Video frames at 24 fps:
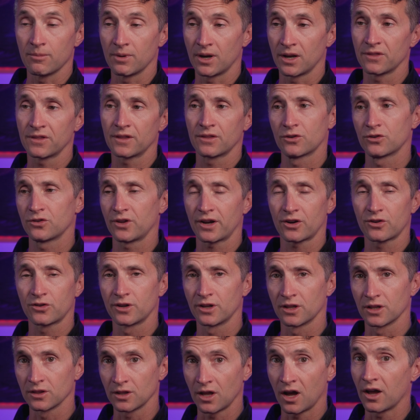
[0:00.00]
And I think there's actually
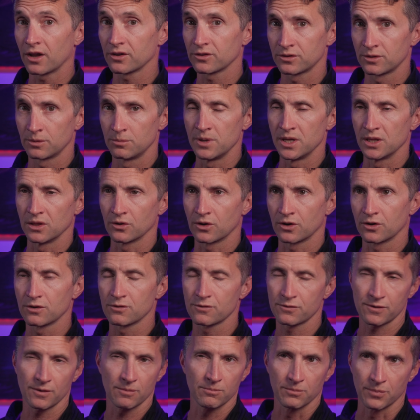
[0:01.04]
a lot to be learned
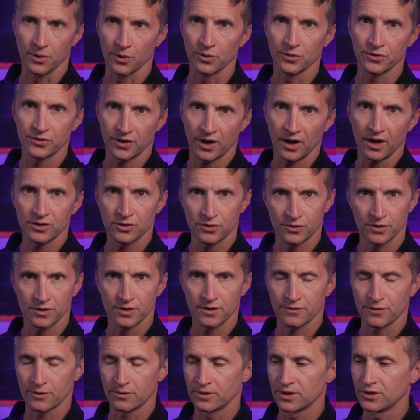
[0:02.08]
from both sides for
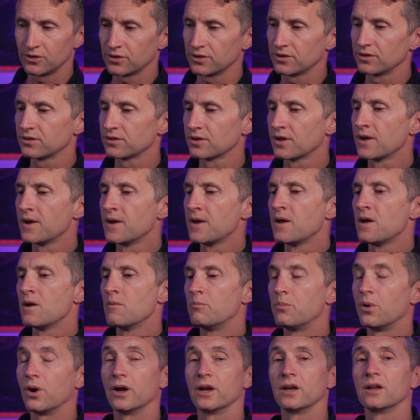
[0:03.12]
different reasons,
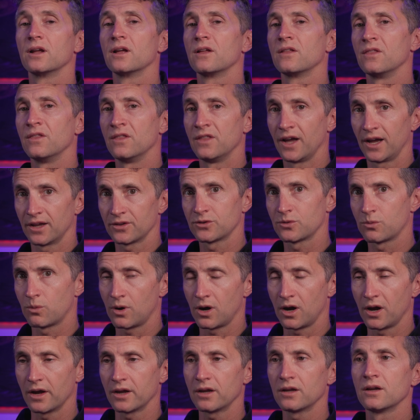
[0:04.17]
but that's
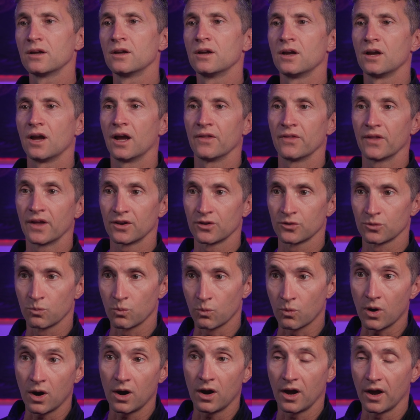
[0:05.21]
why, and that is
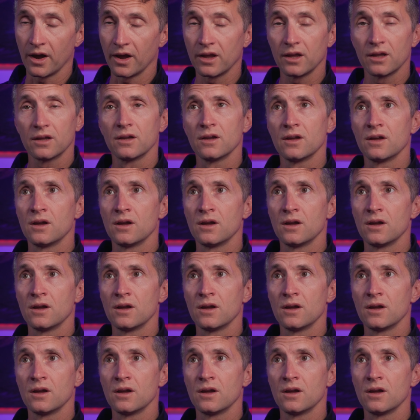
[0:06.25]
why